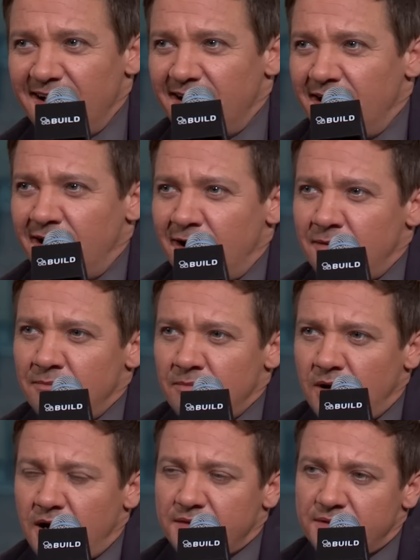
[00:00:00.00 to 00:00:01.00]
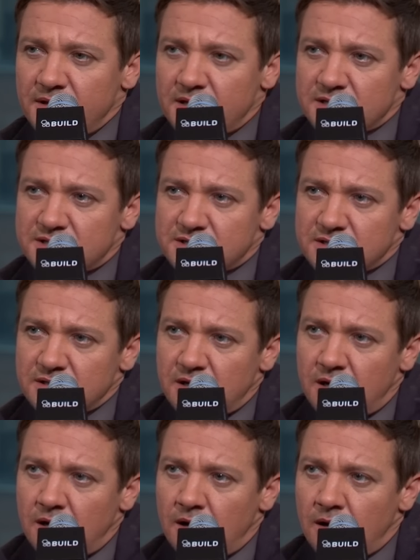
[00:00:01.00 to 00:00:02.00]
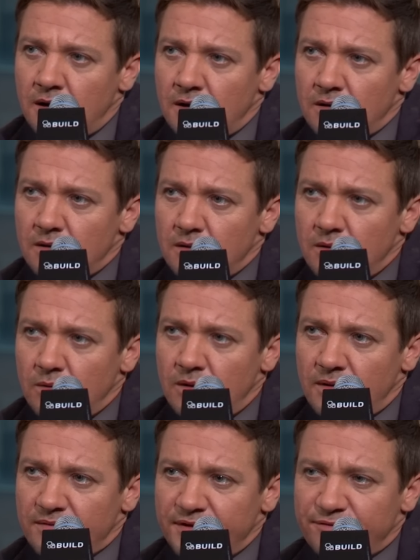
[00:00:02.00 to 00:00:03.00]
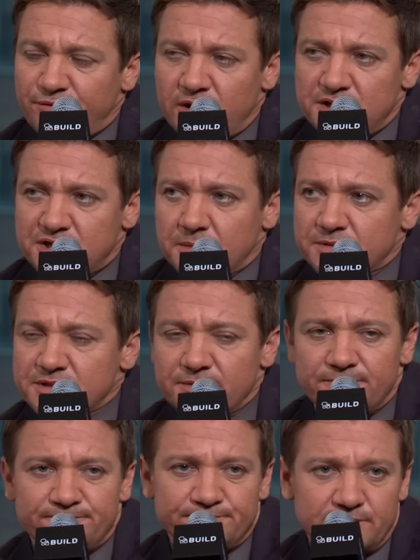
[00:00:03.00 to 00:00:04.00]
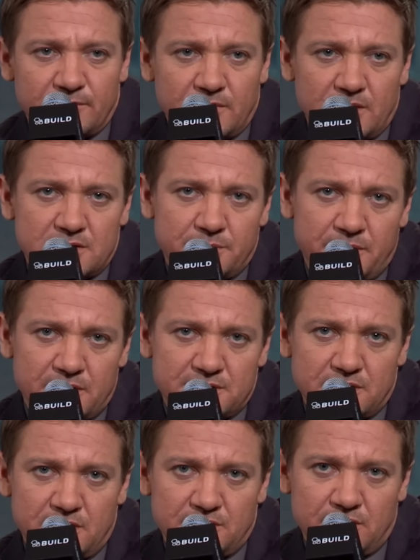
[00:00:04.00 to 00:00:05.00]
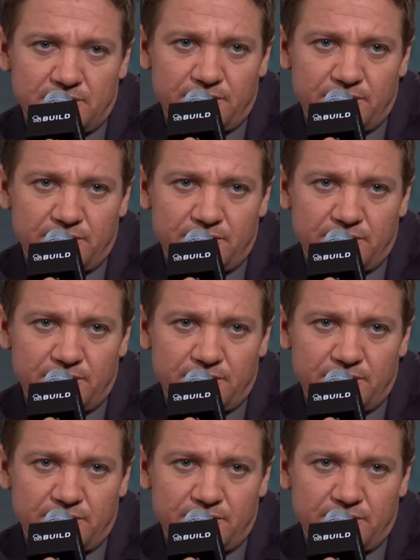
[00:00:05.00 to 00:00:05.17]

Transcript: um, I think it's, uh, well, I think friendships. I think that's the biggest thing I took